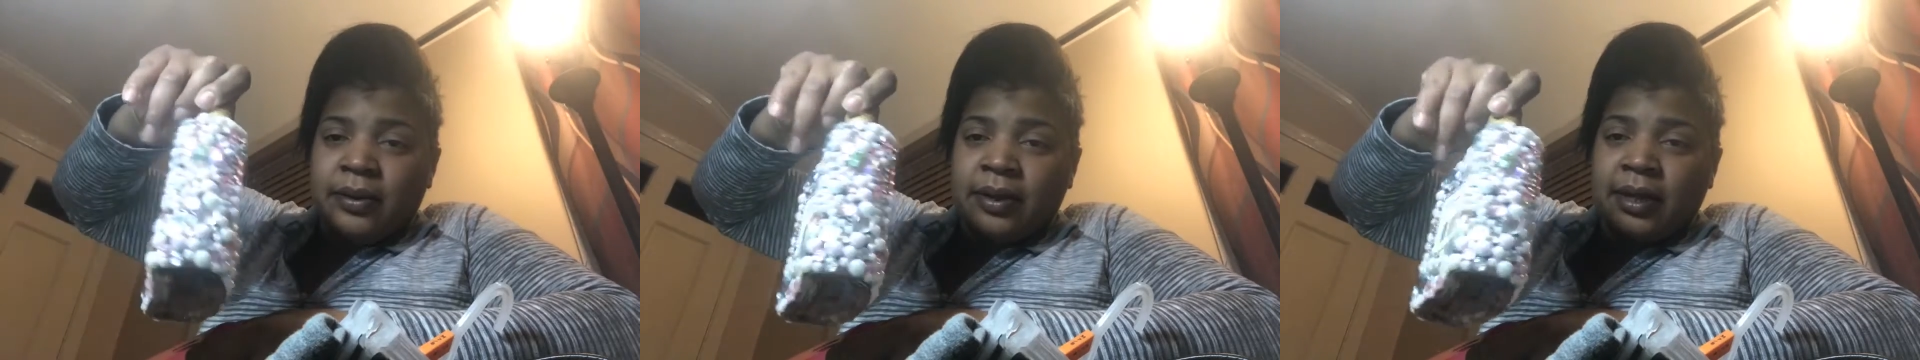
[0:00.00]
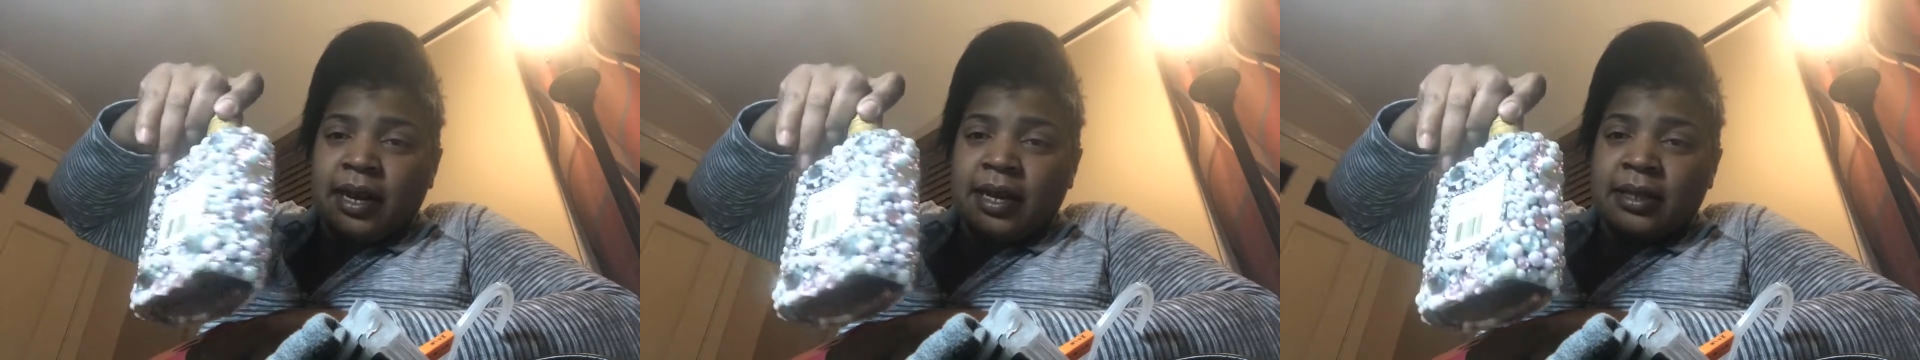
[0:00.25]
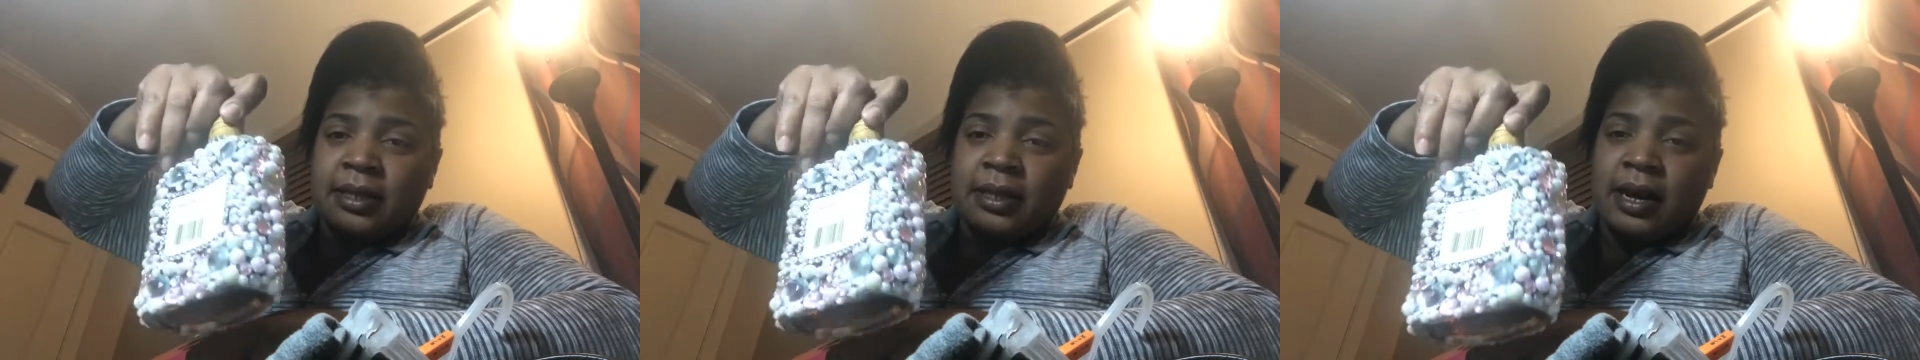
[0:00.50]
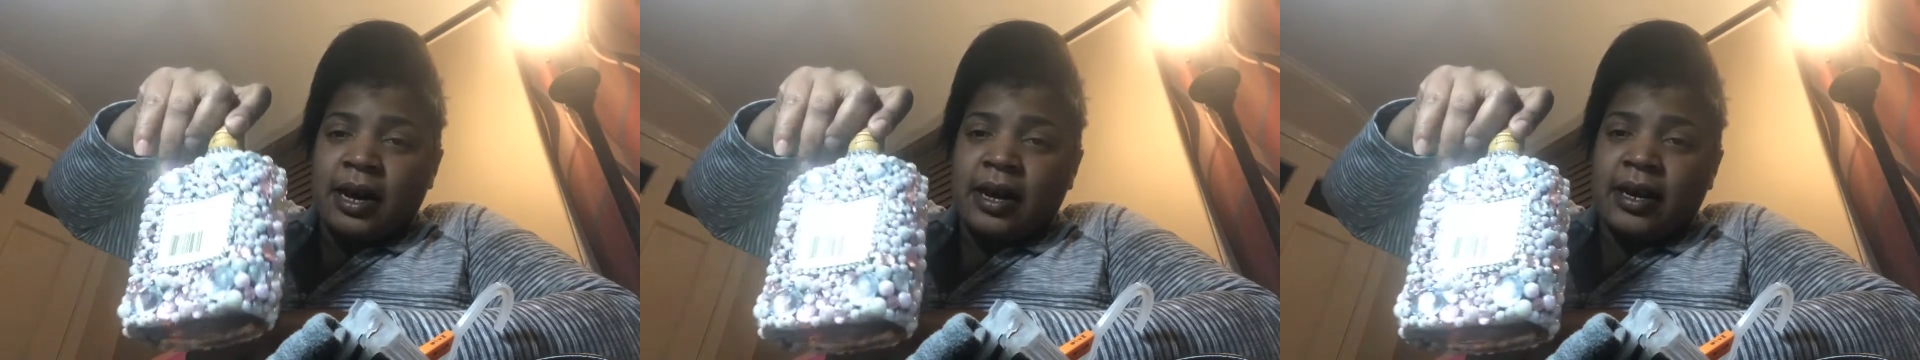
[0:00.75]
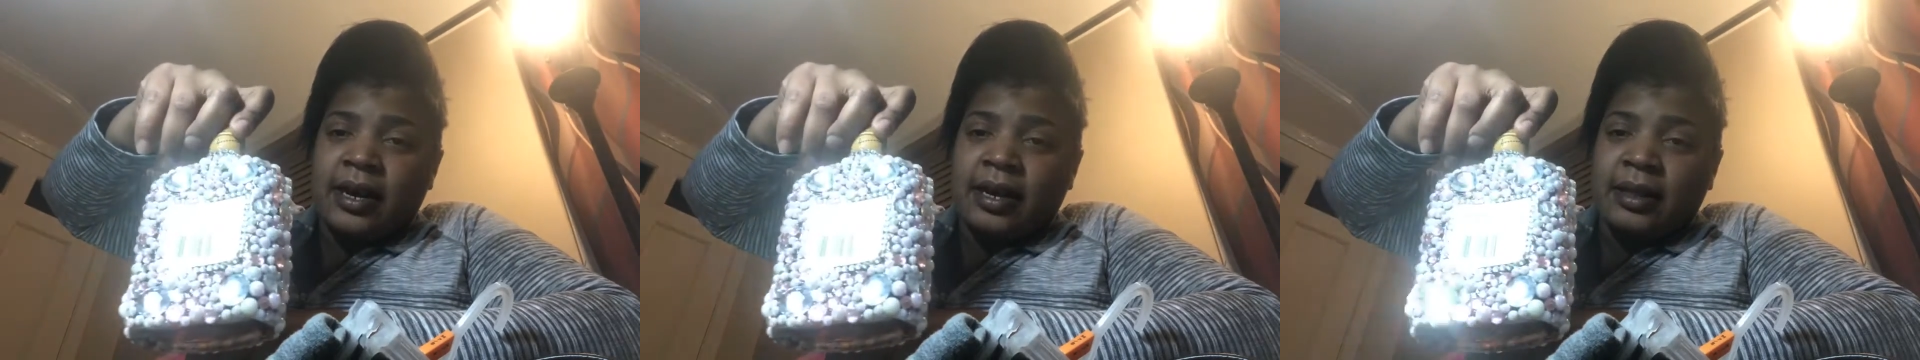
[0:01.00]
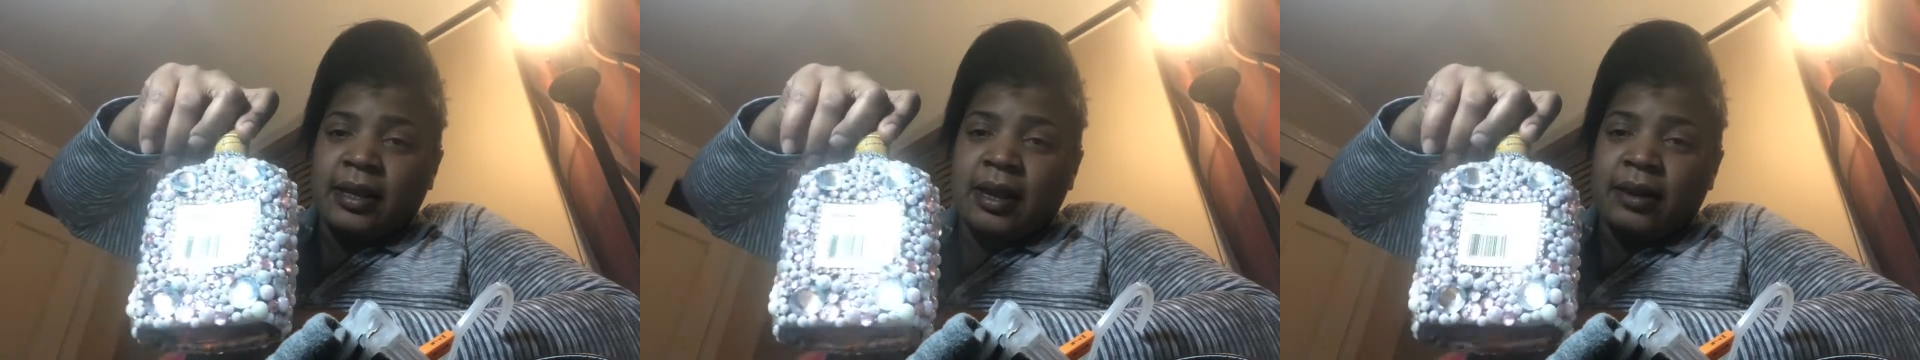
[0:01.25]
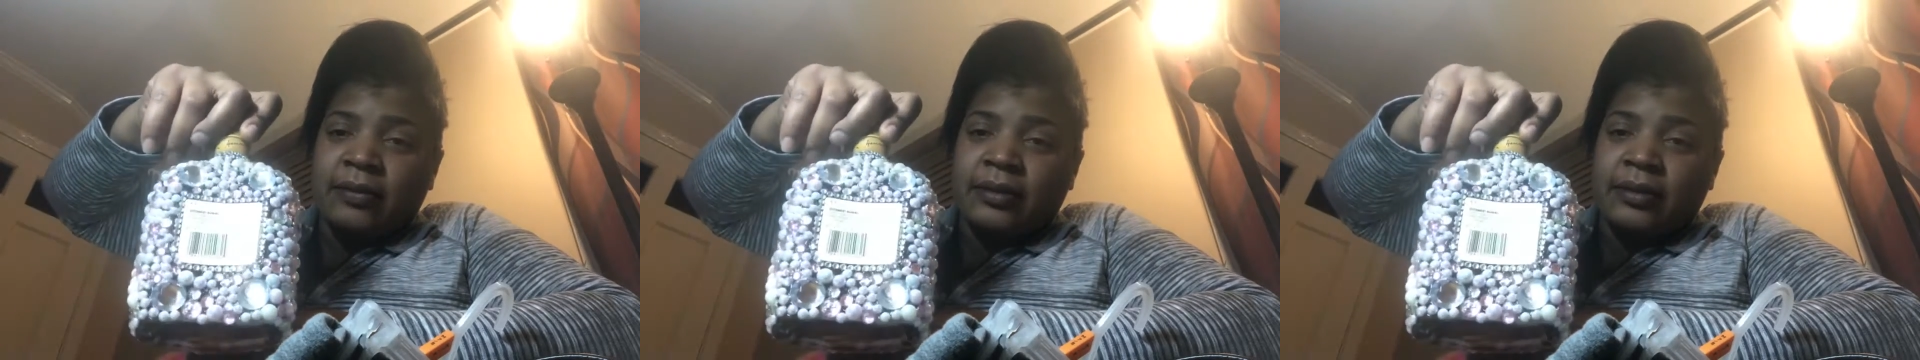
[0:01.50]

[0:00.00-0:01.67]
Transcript: that I saw that I thought